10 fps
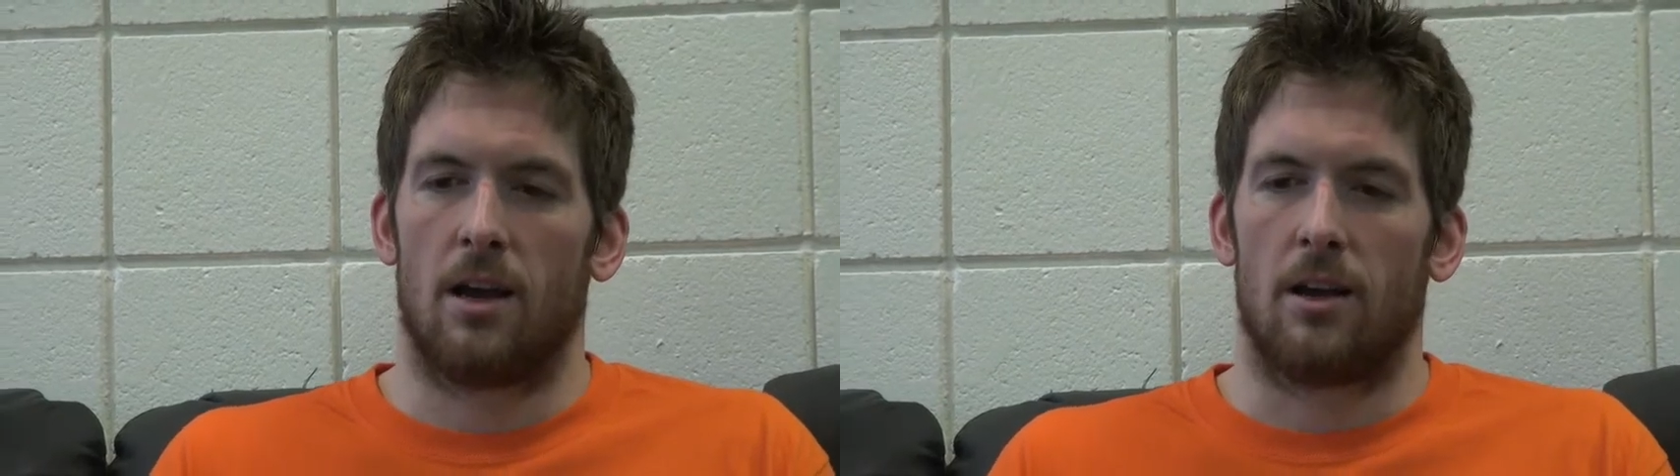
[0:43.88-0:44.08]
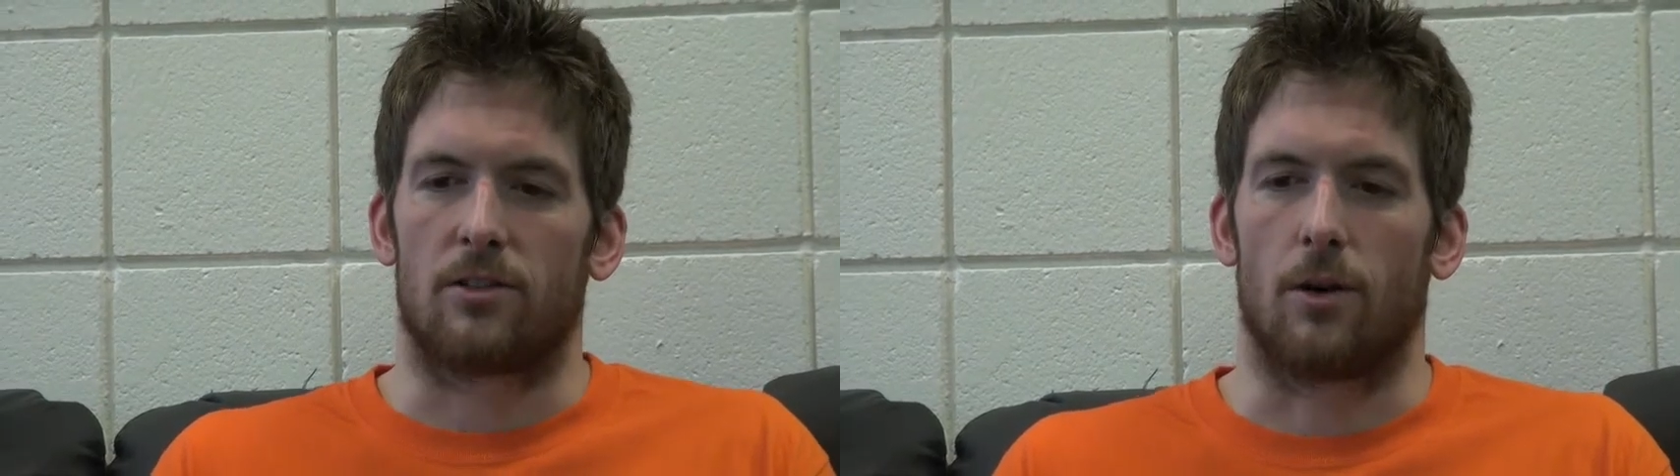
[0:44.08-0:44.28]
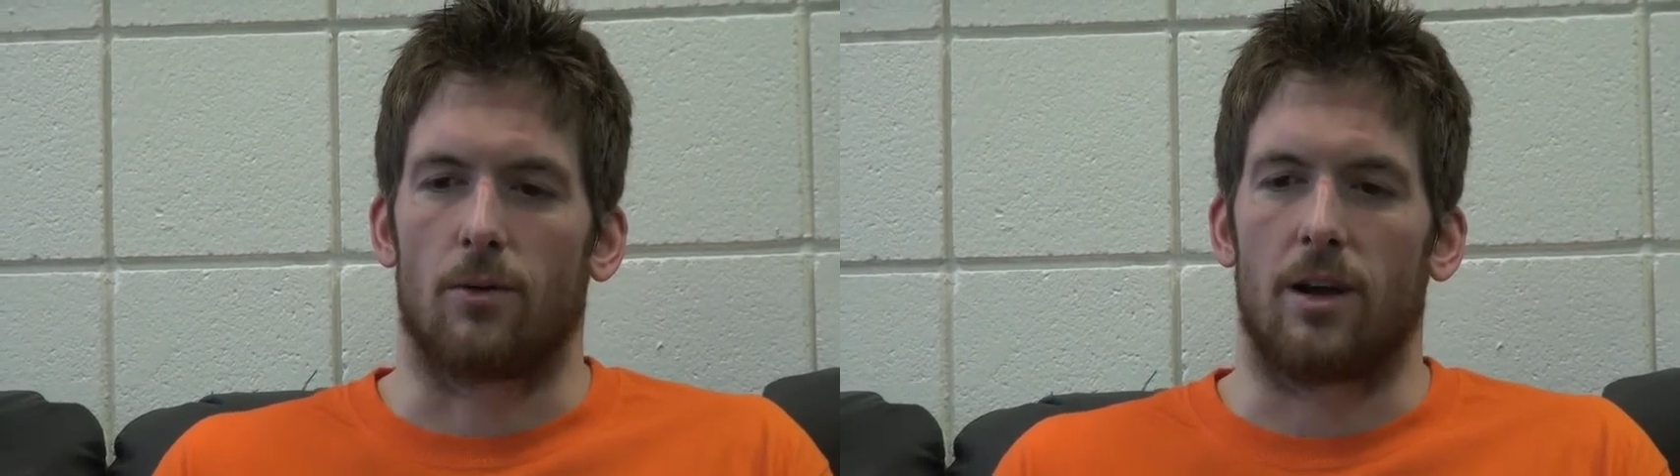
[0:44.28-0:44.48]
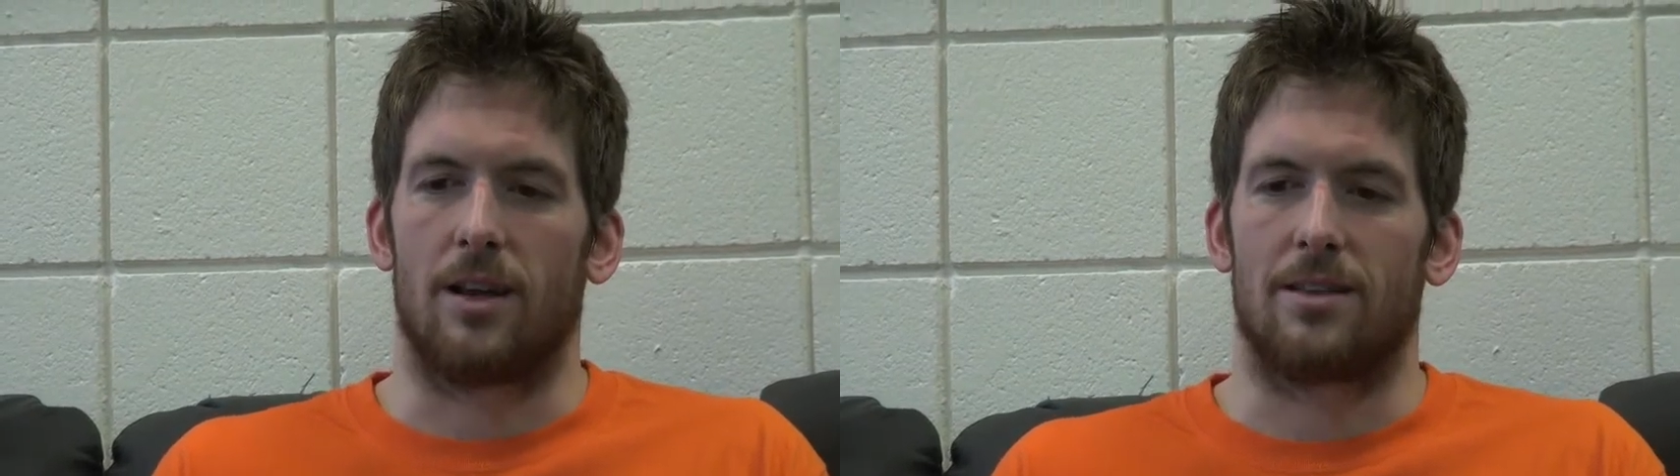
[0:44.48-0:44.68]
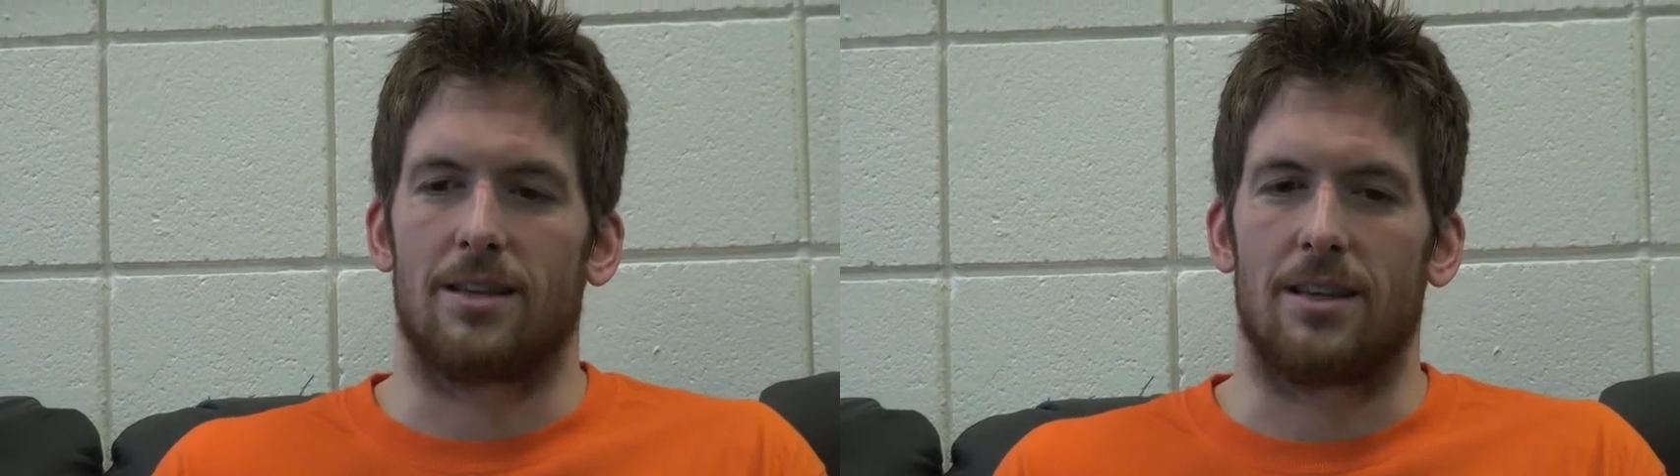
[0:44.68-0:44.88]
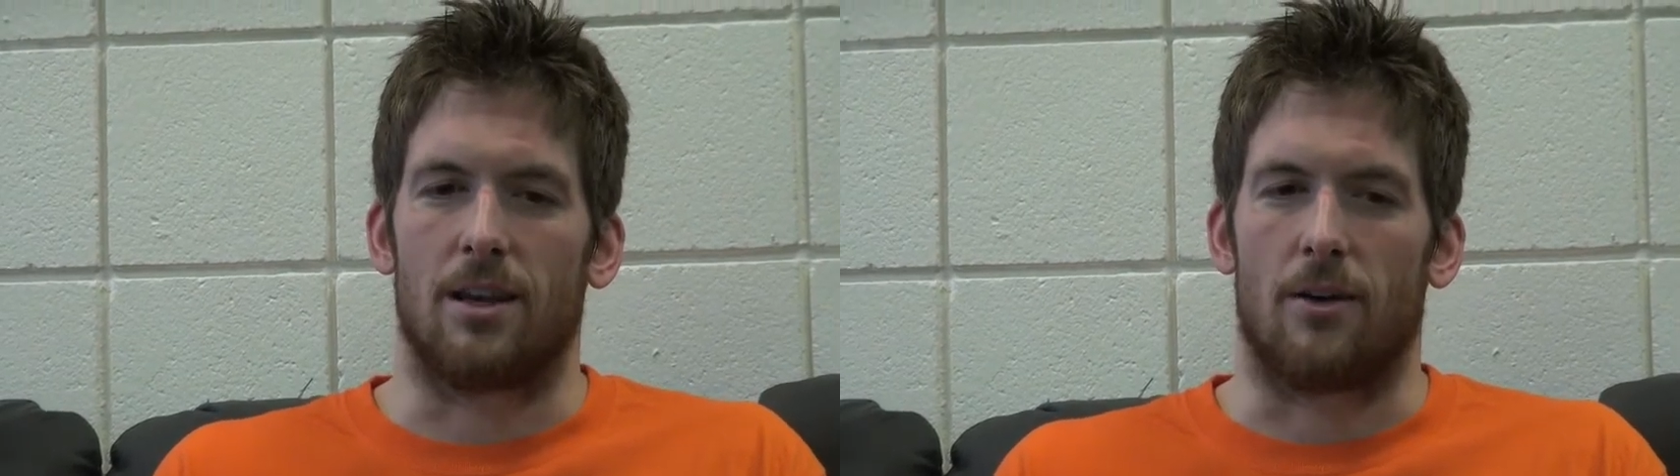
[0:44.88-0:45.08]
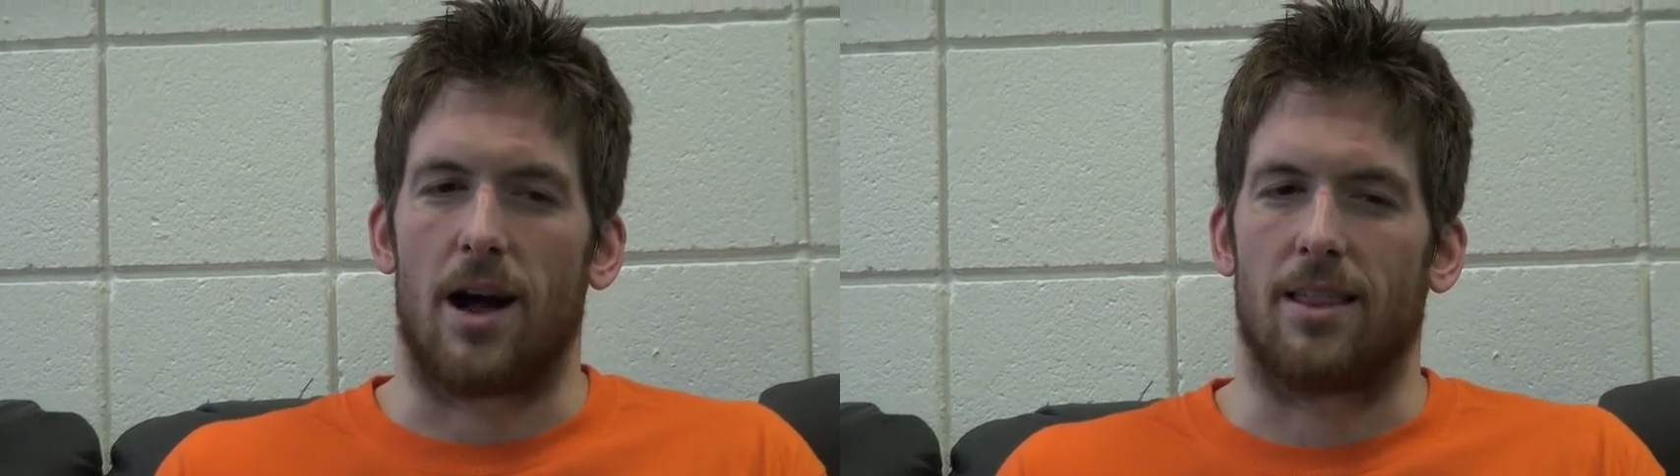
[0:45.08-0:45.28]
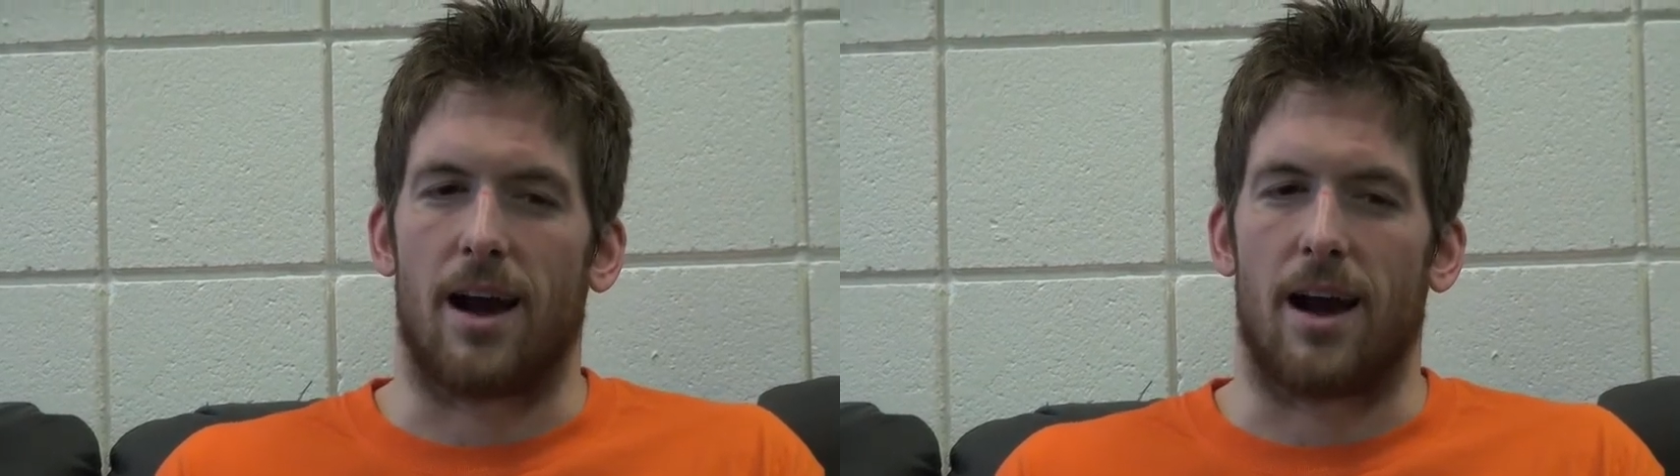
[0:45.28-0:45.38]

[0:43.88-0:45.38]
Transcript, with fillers: So, you know, I,